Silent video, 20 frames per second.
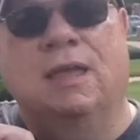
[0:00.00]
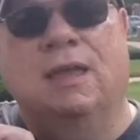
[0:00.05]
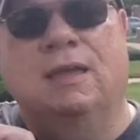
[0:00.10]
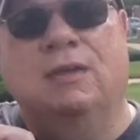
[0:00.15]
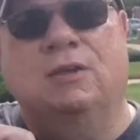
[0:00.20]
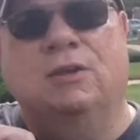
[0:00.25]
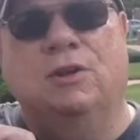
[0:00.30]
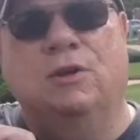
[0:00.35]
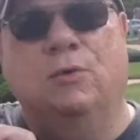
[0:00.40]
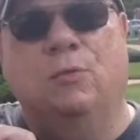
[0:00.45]
And
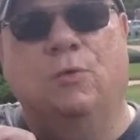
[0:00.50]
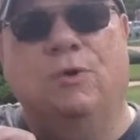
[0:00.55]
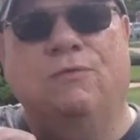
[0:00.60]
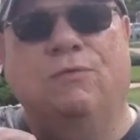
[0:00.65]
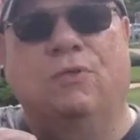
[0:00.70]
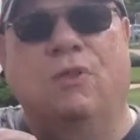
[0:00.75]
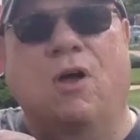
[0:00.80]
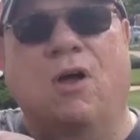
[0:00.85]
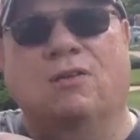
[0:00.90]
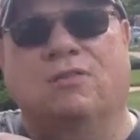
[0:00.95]
you know, we've
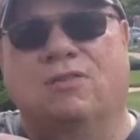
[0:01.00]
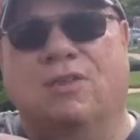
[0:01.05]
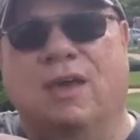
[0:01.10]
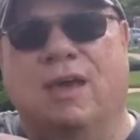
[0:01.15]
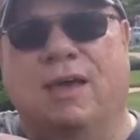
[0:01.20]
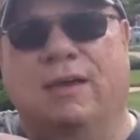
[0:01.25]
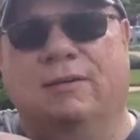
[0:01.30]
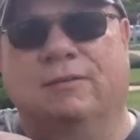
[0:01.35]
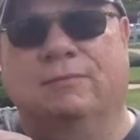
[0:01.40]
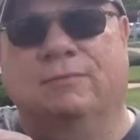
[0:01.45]
lost
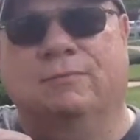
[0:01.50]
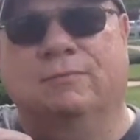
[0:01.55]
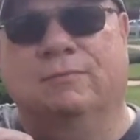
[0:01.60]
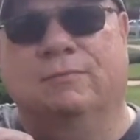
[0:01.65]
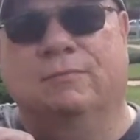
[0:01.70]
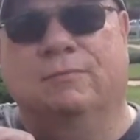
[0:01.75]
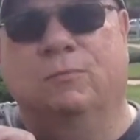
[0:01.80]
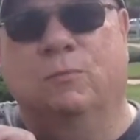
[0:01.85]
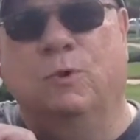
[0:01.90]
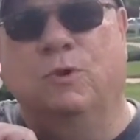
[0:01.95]
that.
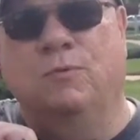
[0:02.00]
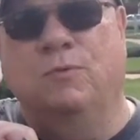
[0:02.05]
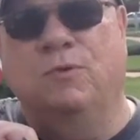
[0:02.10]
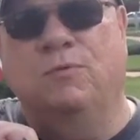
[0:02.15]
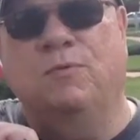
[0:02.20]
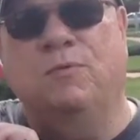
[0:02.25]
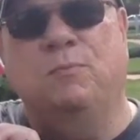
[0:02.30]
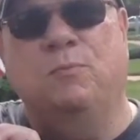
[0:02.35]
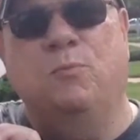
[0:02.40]
We, we,